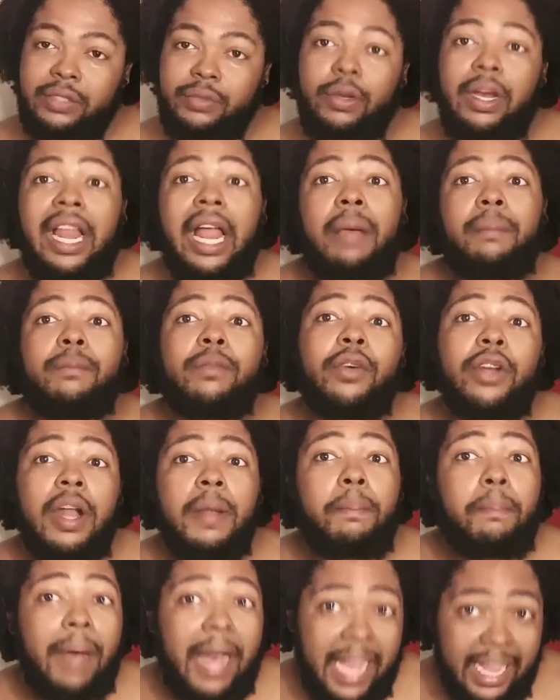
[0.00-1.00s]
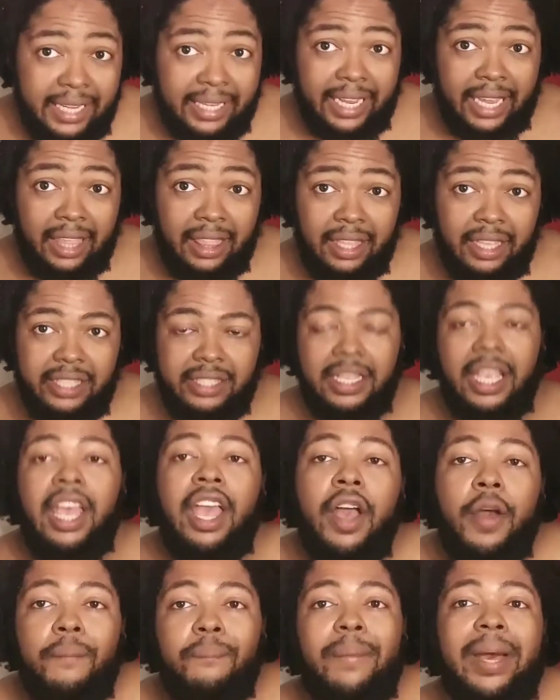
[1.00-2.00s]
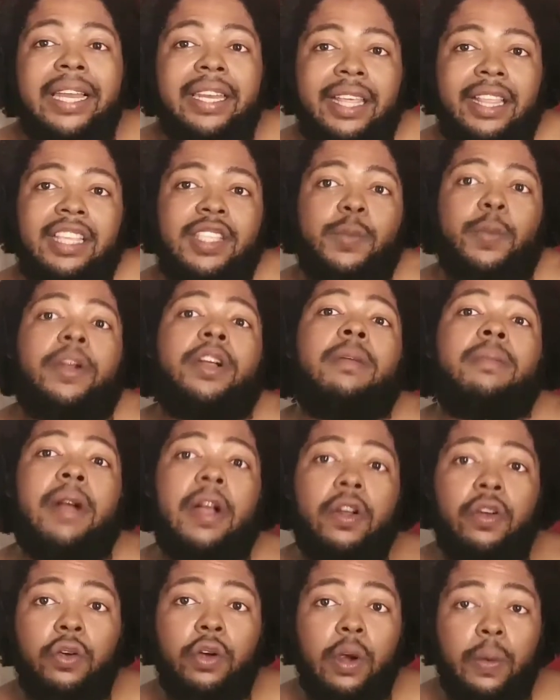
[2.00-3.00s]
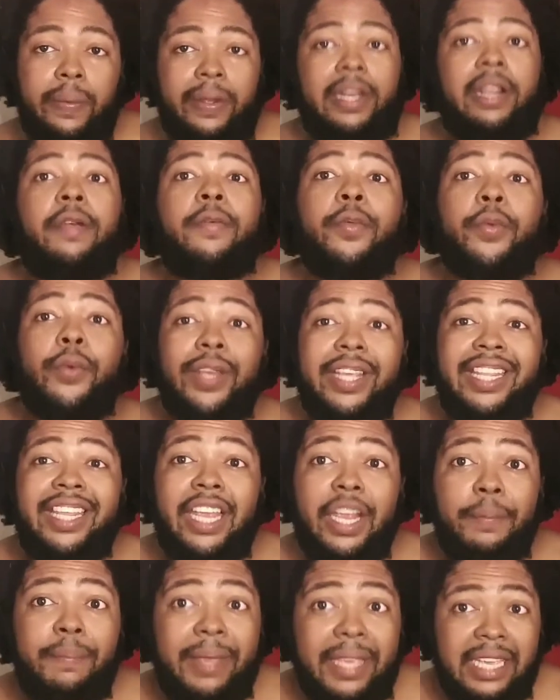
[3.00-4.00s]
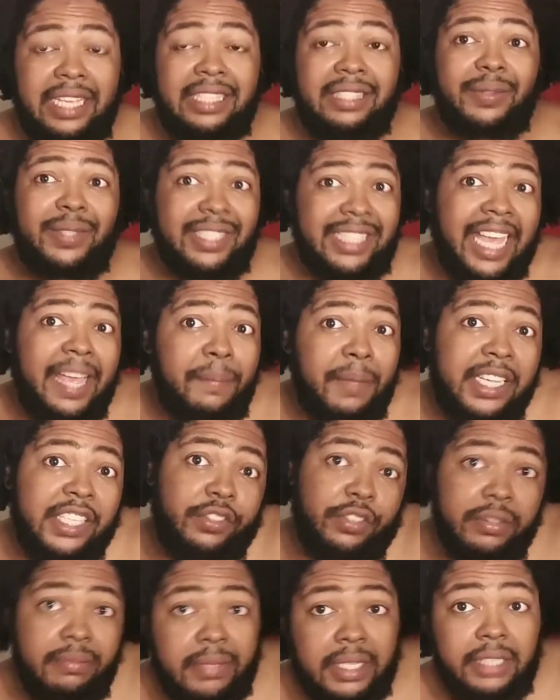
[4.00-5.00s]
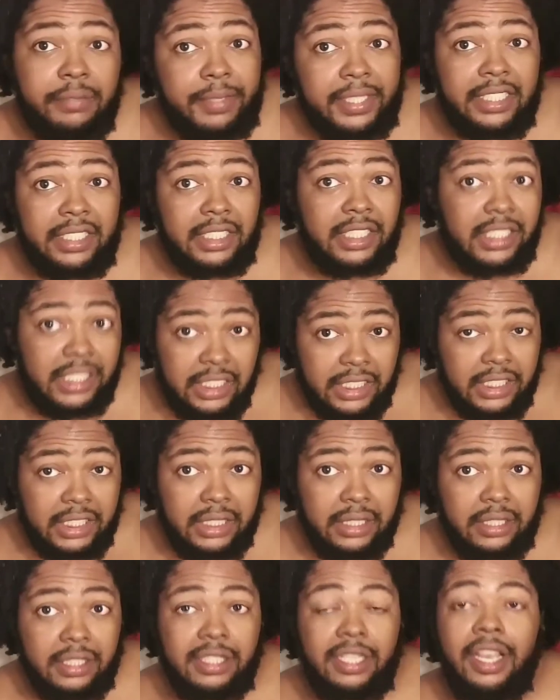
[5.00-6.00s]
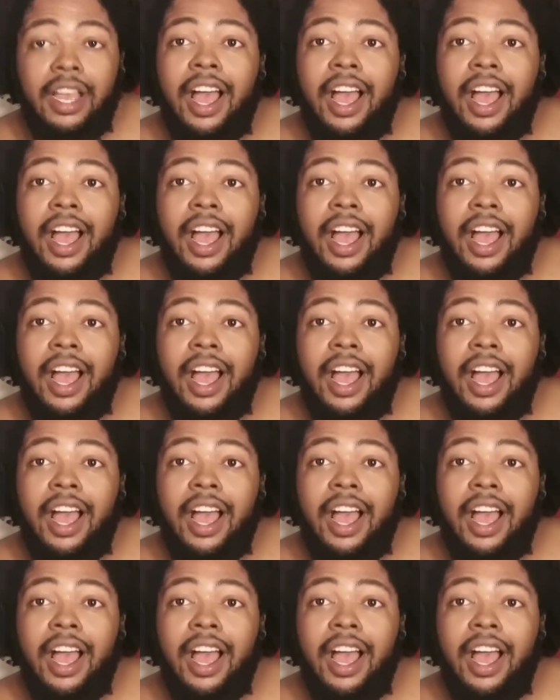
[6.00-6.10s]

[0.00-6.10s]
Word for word: What, what are my dailies? My dailies work on my core when, when that means, what that means for me means is this.